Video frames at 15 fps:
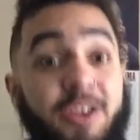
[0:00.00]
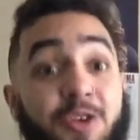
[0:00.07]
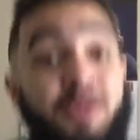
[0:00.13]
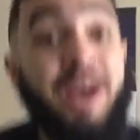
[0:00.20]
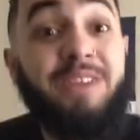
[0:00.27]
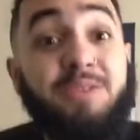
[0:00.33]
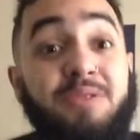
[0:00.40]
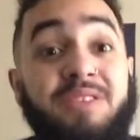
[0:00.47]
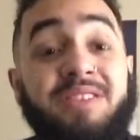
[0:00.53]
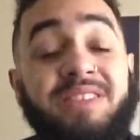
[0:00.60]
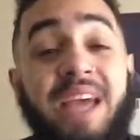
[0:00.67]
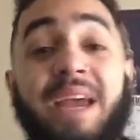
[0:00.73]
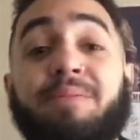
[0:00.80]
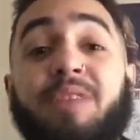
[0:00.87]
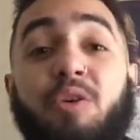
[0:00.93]
You guys do the
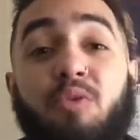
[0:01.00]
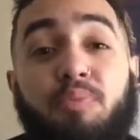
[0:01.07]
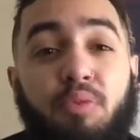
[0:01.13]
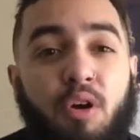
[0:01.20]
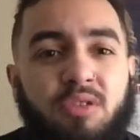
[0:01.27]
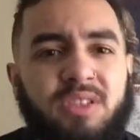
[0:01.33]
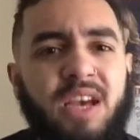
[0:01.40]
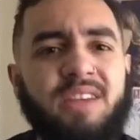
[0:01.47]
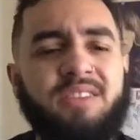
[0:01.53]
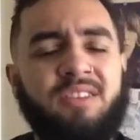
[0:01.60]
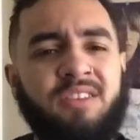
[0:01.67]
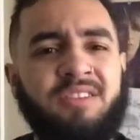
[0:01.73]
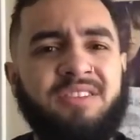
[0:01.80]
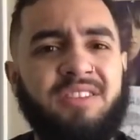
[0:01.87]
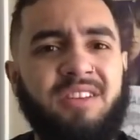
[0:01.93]
same thing with
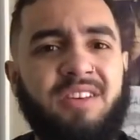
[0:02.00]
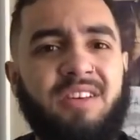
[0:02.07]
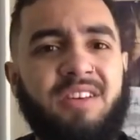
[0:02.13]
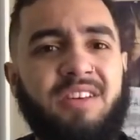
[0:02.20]
protesters.